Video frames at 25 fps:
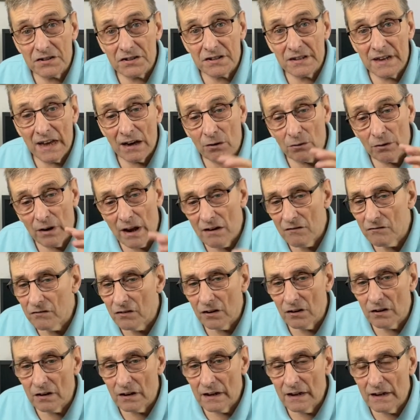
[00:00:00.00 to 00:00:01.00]
Now, never
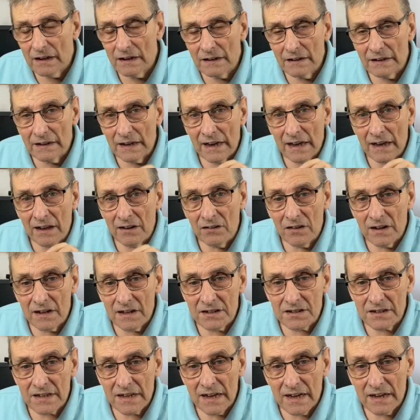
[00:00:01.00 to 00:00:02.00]
in this
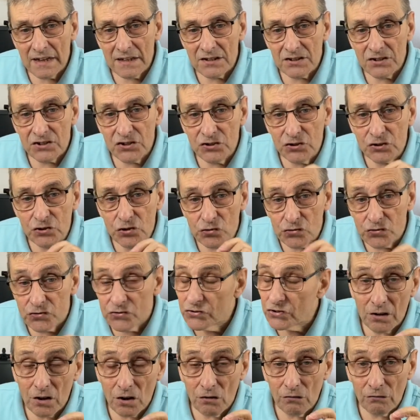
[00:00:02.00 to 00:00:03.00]
case
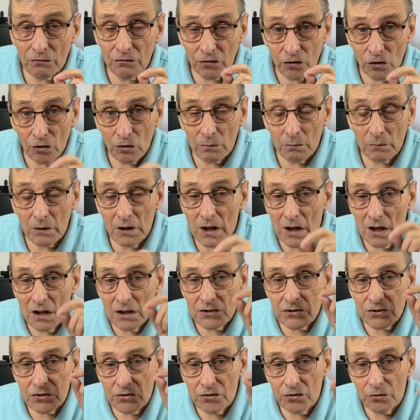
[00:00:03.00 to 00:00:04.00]
doesn't conform
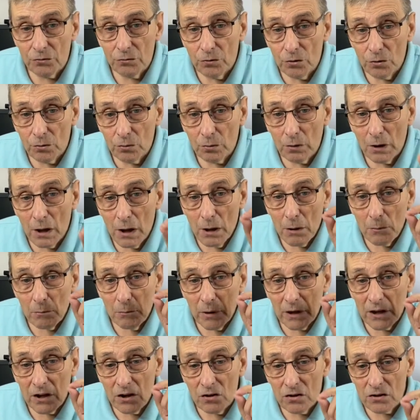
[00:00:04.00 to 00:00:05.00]
to the rule
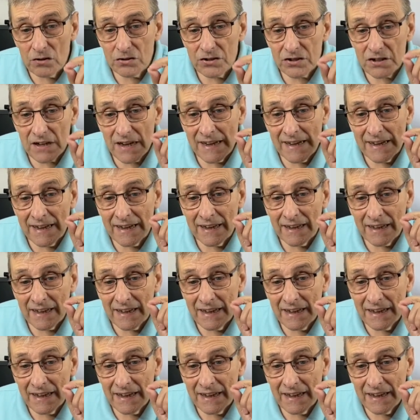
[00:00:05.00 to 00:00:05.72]
because it